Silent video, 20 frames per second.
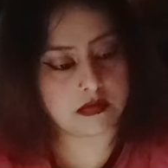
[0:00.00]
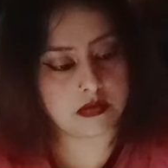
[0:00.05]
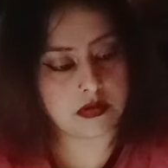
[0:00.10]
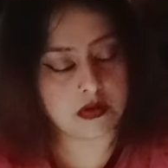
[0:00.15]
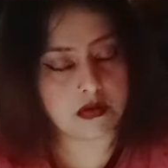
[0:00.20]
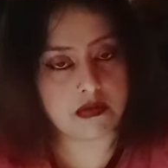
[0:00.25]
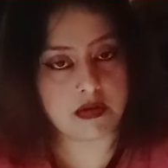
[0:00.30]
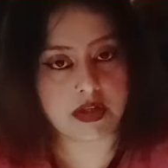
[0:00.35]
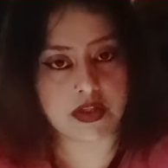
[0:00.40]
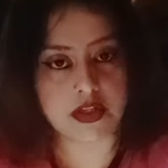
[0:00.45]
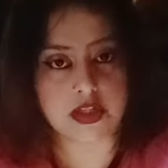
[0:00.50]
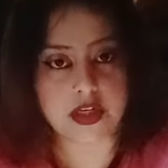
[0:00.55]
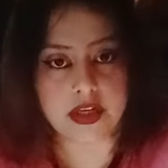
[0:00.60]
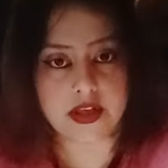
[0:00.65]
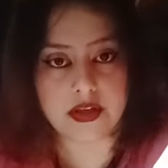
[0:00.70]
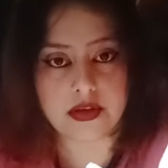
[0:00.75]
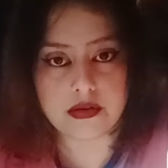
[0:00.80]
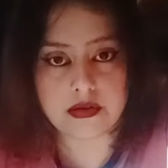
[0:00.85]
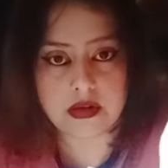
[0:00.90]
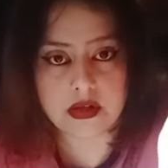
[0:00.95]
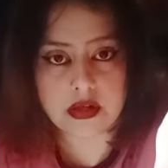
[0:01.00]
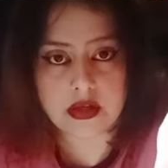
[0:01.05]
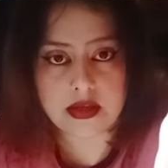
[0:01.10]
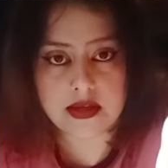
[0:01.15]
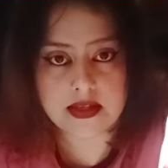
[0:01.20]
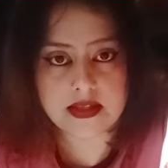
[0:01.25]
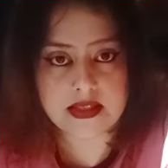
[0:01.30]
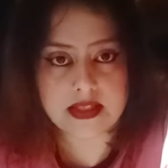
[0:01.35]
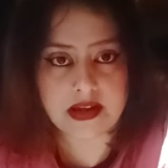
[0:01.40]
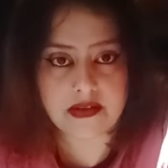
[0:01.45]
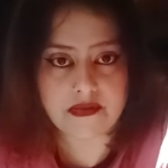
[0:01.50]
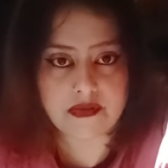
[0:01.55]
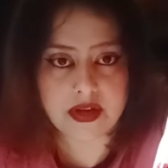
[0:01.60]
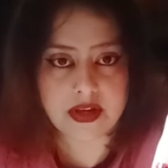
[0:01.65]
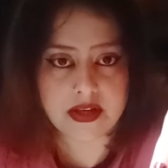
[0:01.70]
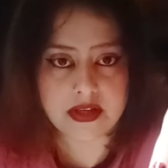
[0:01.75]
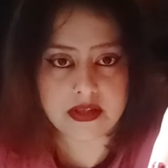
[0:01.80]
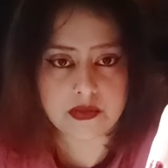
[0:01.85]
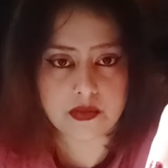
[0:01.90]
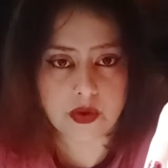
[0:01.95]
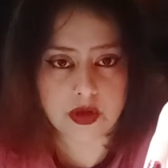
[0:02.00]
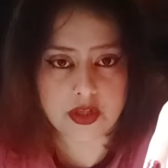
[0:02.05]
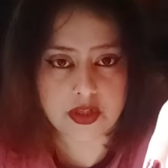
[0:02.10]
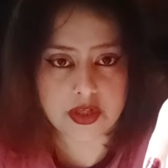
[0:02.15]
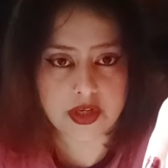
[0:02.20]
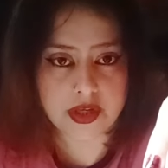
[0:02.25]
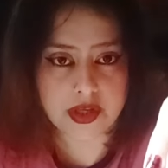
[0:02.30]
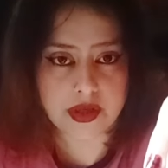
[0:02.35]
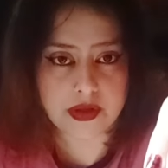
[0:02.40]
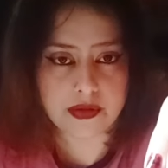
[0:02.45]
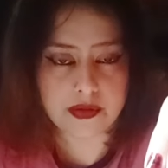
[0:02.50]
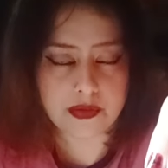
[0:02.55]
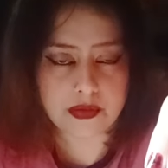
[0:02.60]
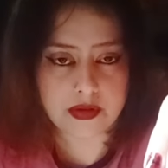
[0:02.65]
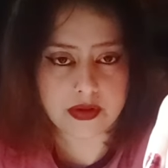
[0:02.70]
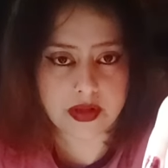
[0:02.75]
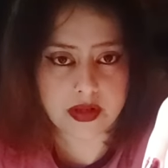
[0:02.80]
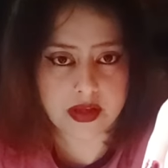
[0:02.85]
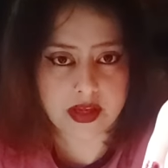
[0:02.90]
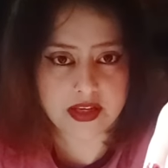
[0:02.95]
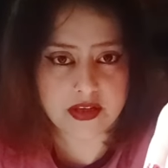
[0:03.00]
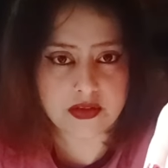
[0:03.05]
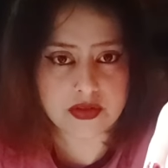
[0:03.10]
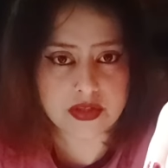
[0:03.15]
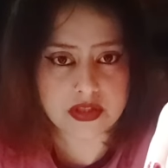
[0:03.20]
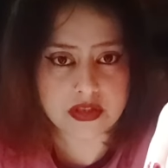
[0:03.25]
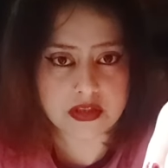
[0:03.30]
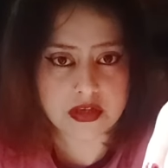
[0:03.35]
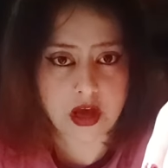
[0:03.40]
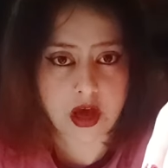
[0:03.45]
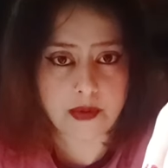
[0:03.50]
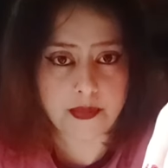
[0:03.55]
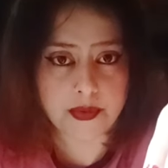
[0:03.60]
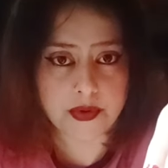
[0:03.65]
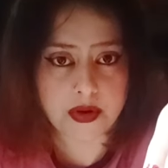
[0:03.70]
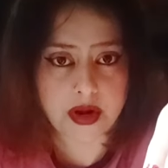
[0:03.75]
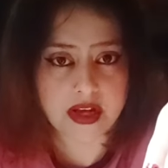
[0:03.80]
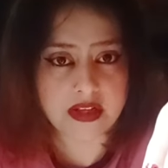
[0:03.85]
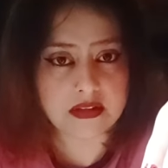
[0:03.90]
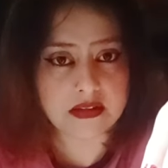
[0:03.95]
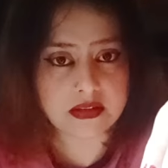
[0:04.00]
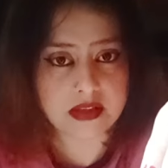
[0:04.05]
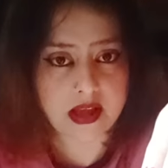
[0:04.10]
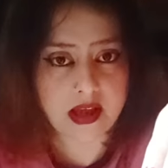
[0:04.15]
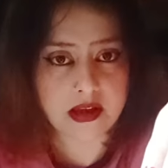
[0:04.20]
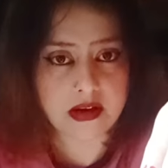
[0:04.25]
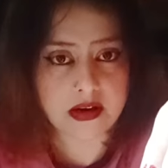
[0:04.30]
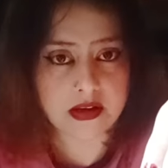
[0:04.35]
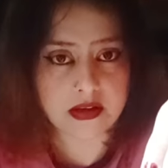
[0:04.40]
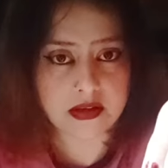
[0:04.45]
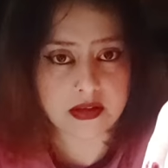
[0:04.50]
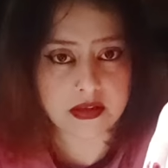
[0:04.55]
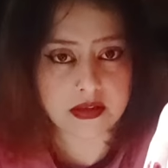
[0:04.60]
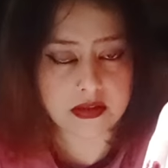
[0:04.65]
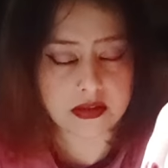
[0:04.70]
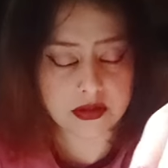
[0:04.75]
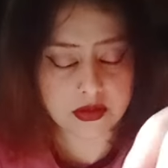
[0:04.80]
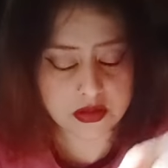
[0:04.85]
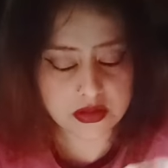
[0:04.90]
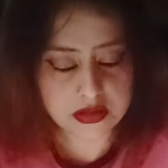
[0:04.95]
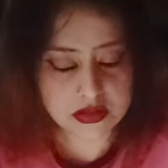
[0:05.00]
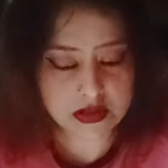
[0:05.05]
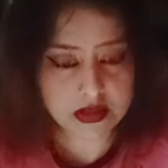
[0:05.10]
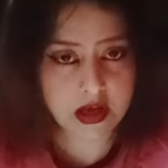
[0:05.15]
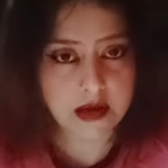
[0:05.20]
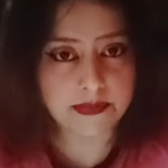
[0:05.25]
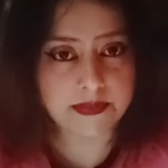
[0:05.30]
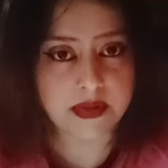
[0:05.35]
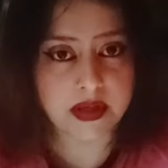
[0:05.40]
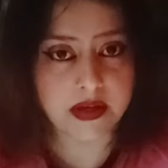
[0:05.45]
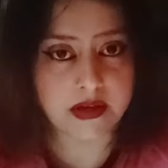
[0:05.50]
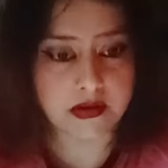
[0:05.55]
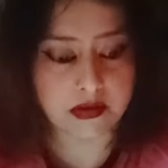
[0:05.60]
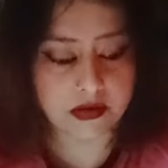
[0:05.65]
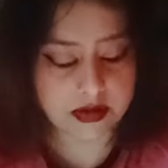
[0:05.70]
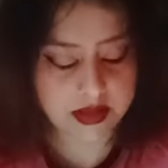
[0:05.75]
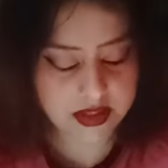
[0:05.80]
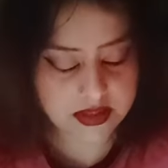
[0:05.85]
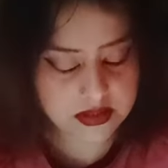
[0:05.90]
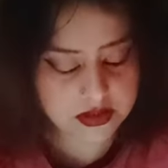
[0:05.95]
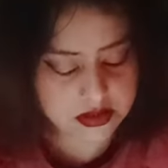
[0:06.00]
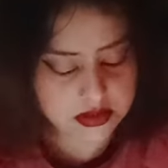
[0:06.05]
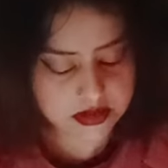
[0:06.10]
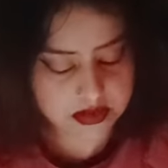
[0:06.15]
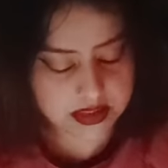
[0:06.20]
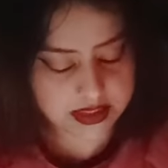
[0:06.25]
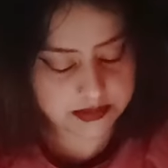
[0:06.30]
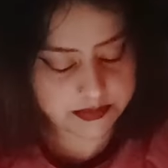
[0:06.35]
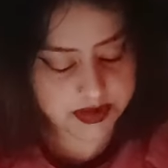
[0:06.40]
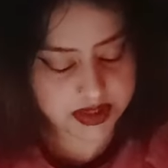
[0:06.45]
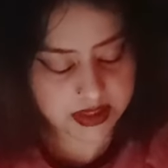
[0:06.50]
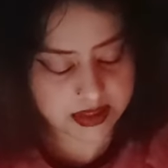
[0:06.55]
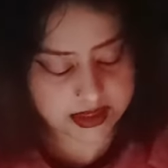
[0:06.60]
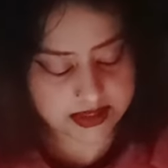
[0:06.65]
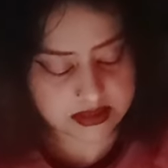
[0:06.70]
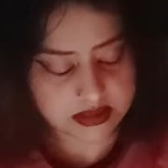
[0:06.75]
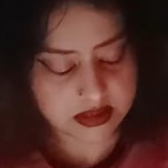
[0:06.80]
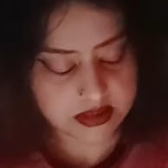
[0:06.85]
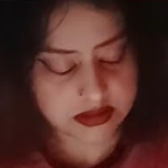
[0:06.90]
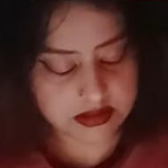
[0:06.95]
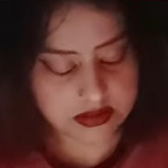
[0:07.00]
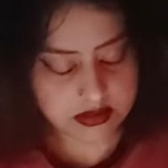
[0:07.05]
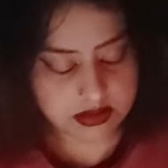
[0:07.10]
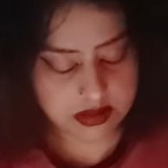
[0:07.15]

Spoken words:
Watching you. Someone is watching you. And you stop right there, honey. You stop there. Okay, just let me connect this.